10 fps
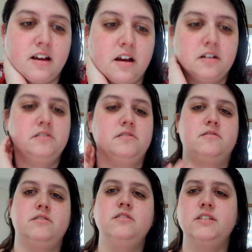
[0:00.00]
Oh,
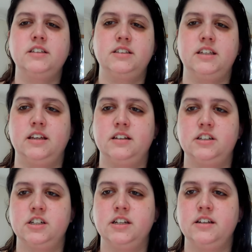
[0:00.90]
who is he?
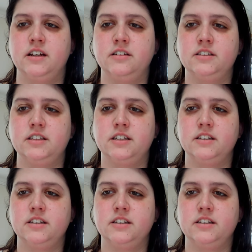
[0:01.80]
Judd Nelson.